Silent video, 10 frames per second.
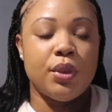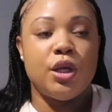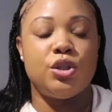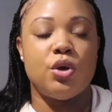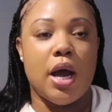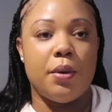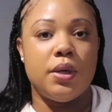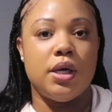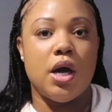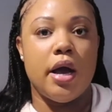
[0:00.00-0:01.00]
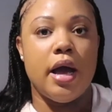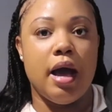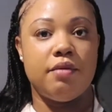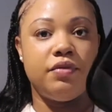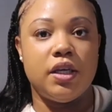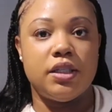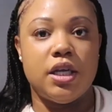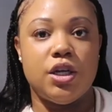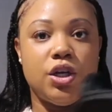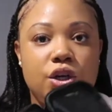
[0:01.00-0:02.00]
So I will have this
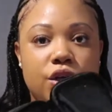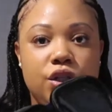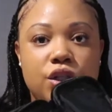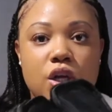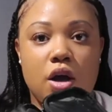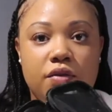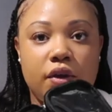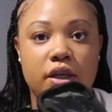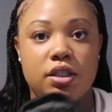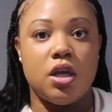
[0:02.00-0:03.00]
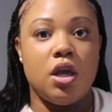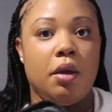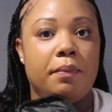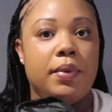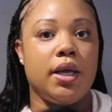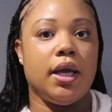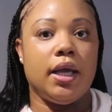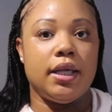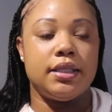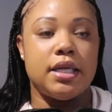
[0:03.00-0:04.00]
in the nurse's office
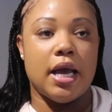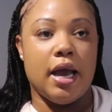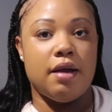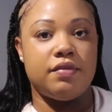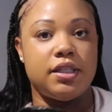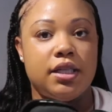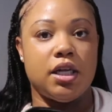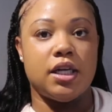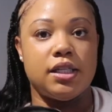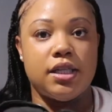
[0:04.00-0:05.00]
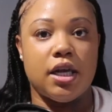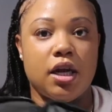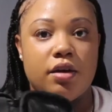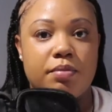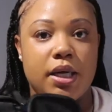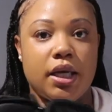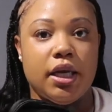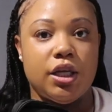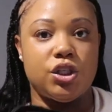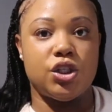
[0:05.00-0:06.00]
because I have to send a set of
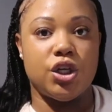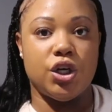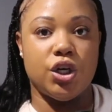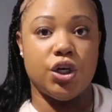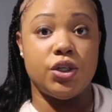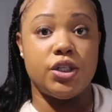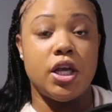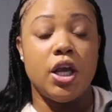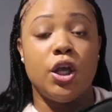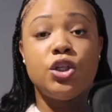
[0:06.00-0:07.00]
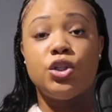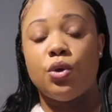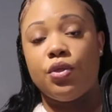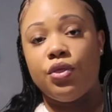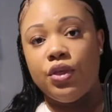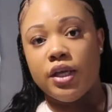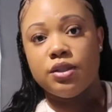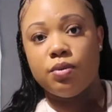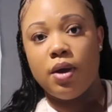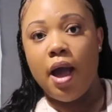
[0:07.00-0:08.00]
medication to the nurse. So this
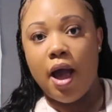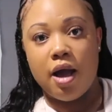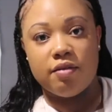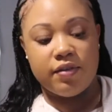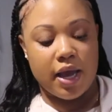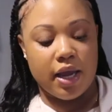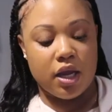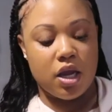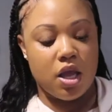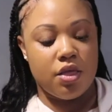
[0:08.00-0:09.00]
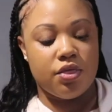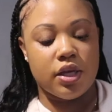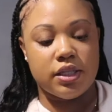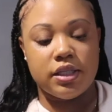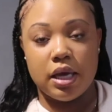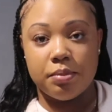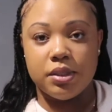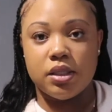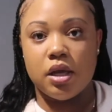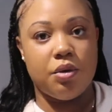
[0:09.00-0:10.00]
will have like the
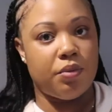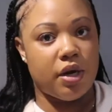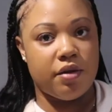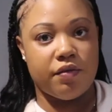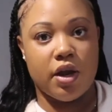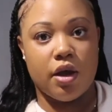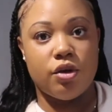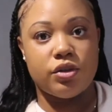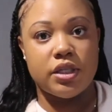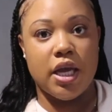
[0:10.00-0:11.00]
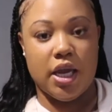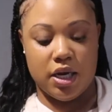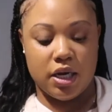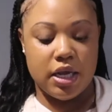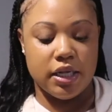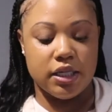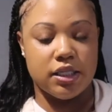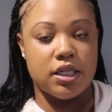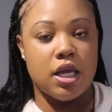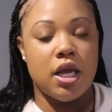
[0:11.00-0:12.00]
steps and whatever else, and his
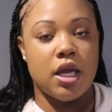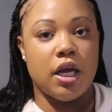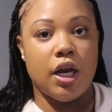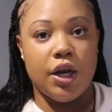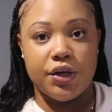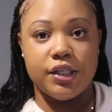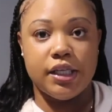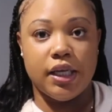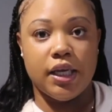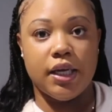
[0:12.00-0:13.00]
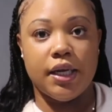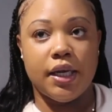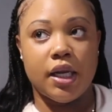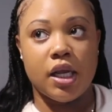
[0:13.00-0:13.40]
Claritin